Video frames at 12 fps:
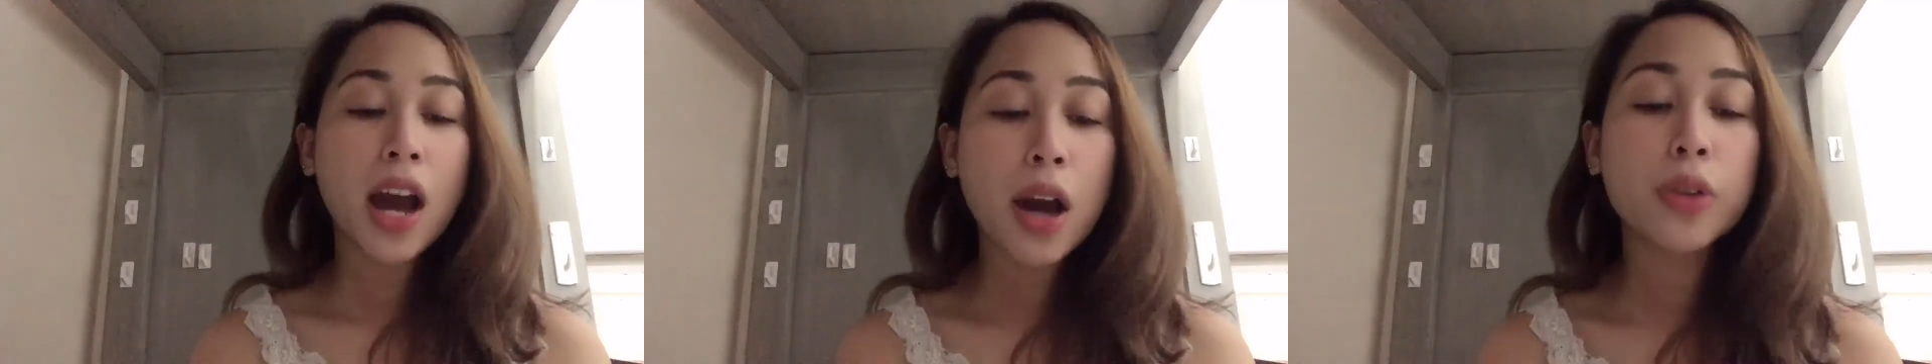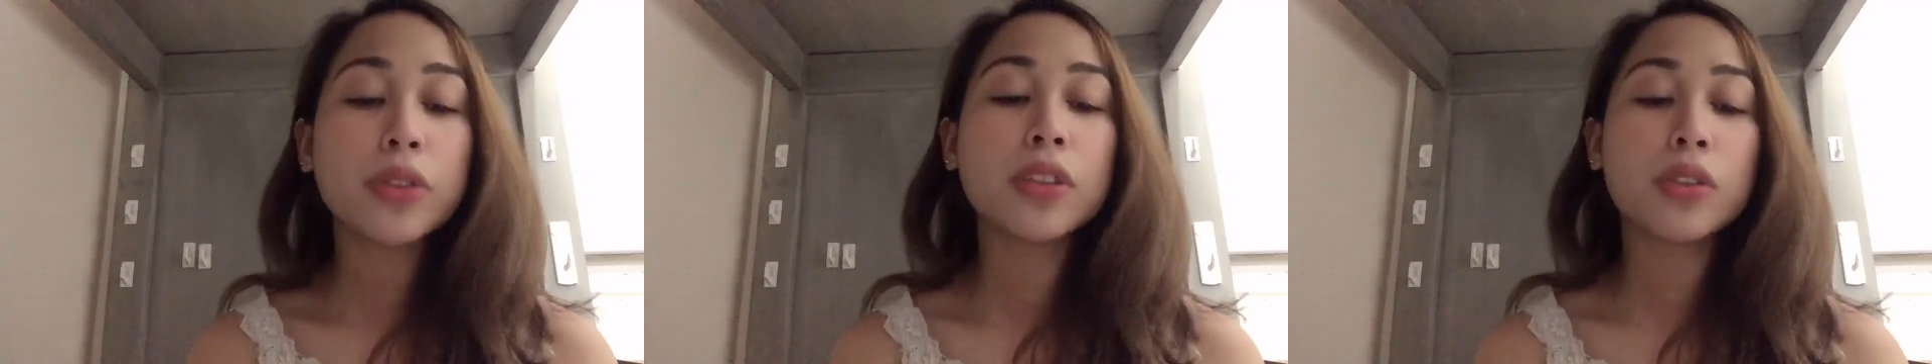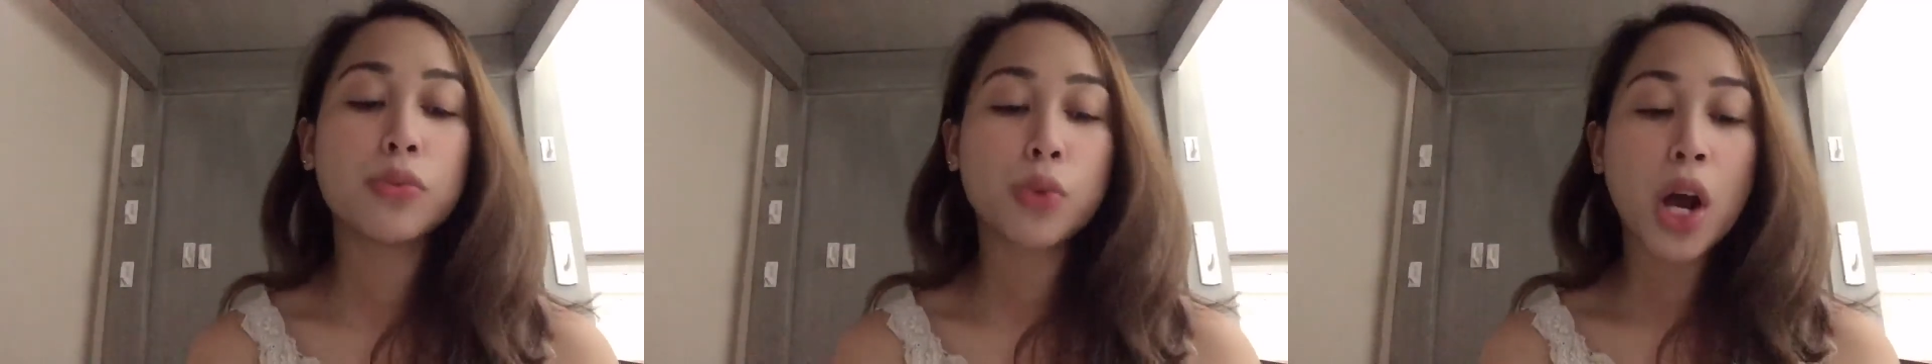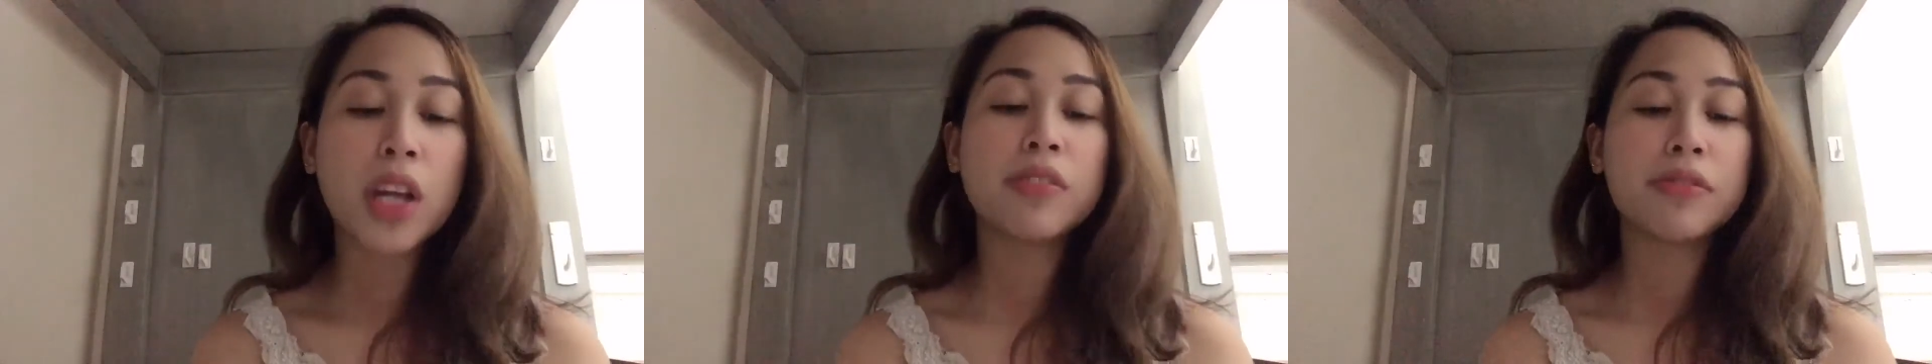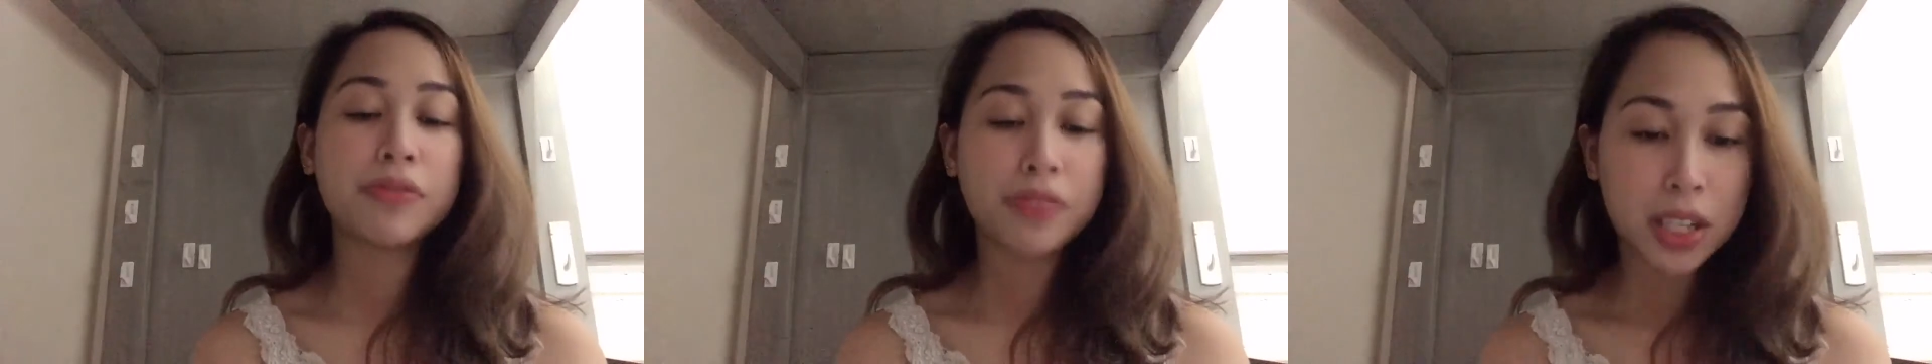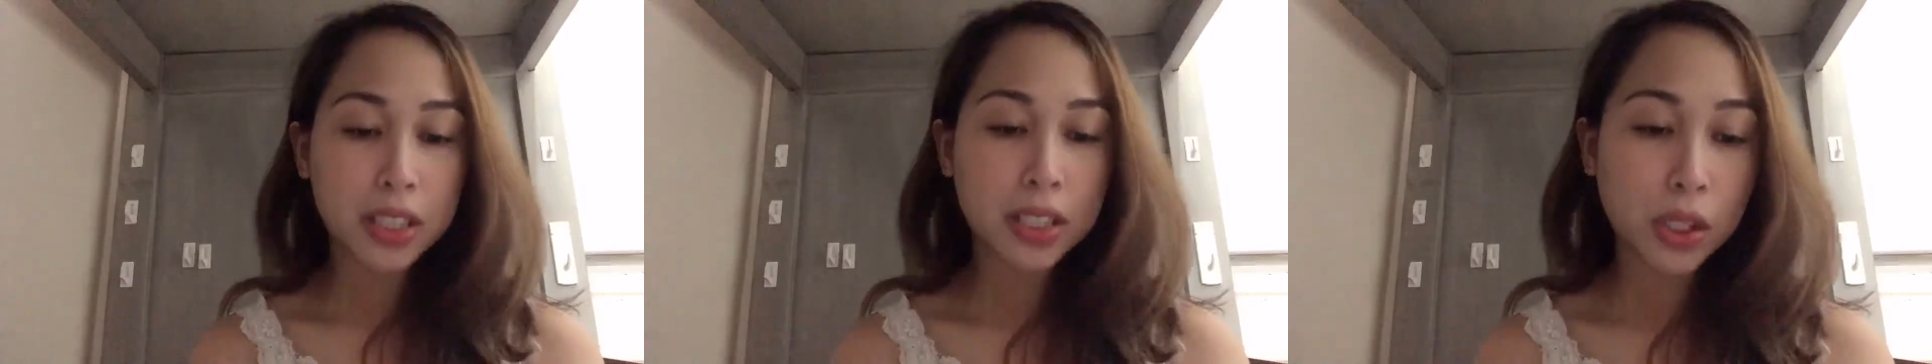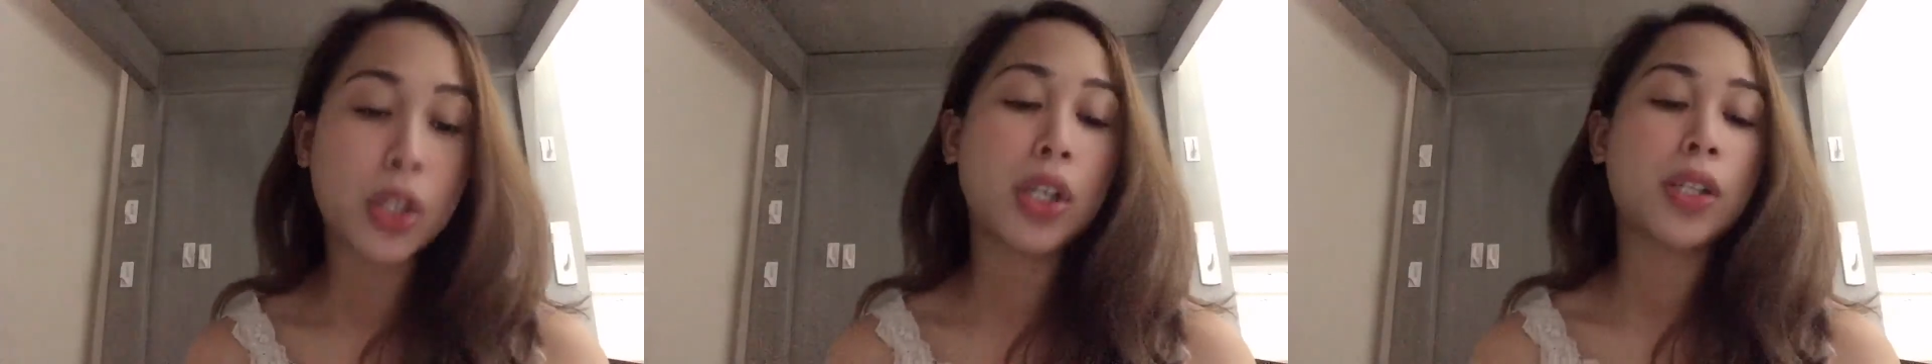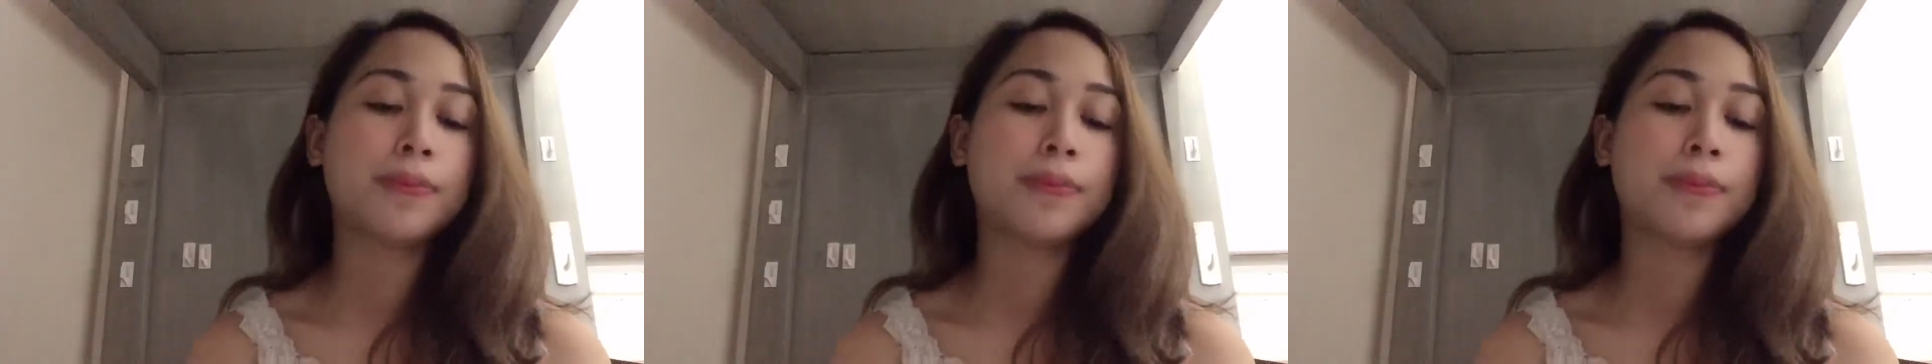outrun faster.